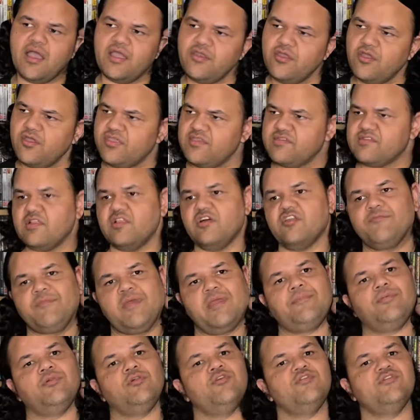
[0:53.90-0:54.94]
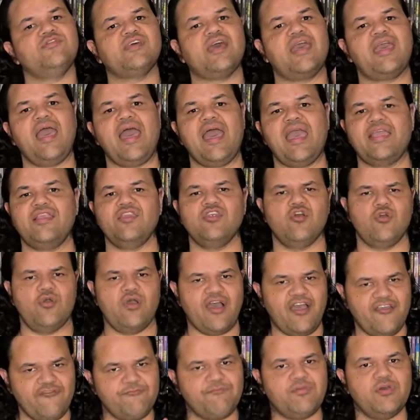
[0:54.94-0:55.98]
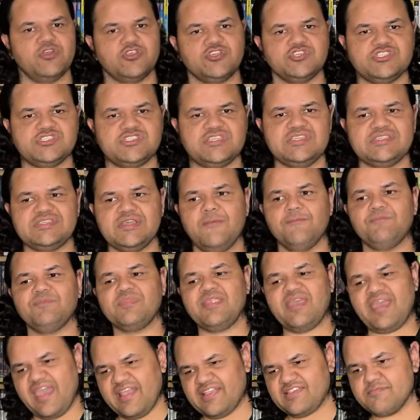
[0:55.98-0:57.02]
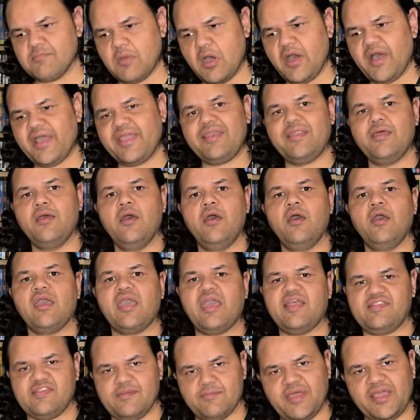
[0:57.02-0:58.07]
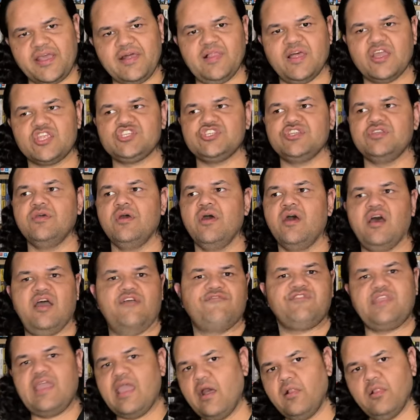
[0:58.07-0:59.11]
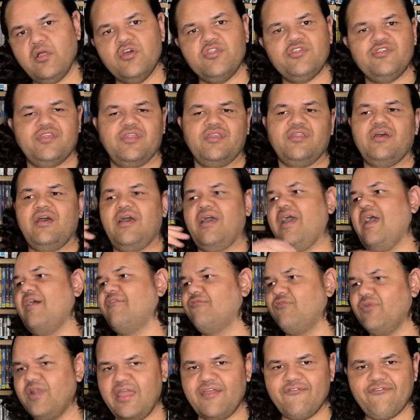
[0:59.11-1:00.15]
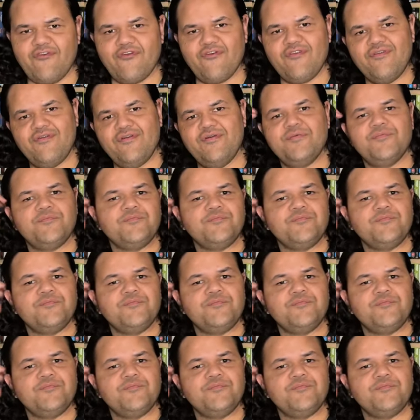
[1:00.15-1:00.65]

I know there's a lot of people who say, hey, no, I've purchased this. It's mine. It's in my collection. I've downloaded it. I have whatever.